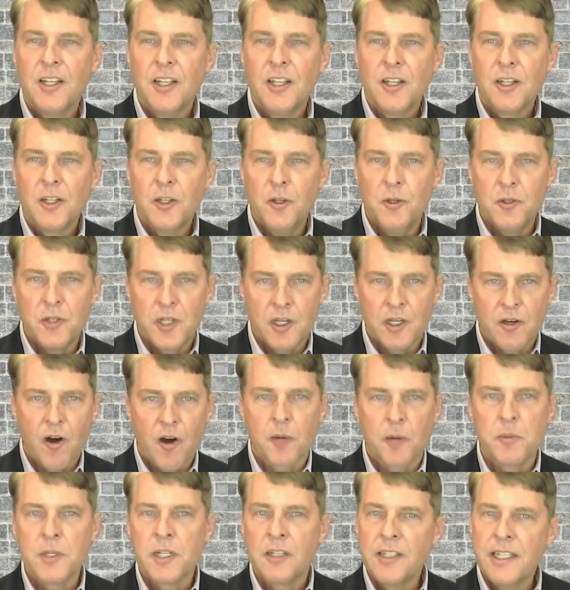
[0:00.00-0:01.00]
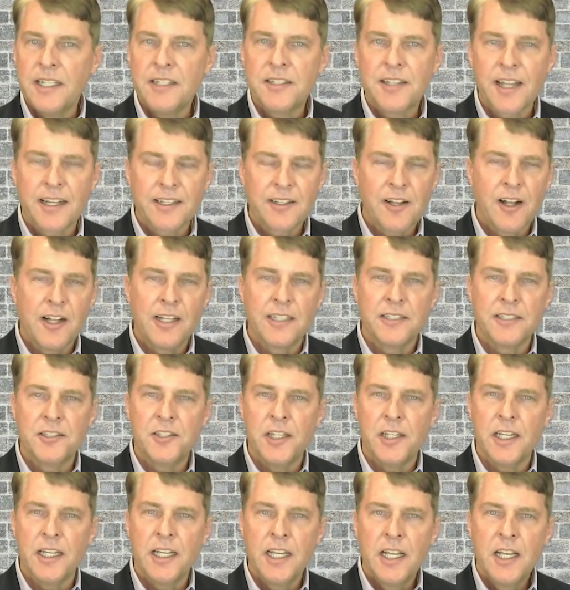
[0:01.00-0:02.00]
Using Carbon Clean's
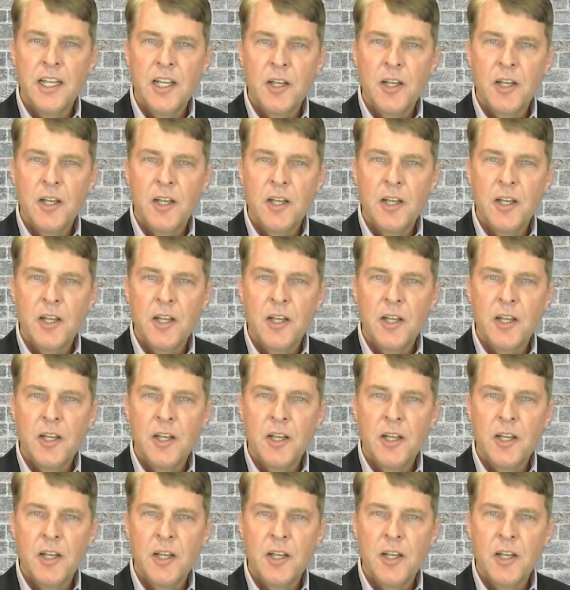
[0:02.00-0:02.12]
technology,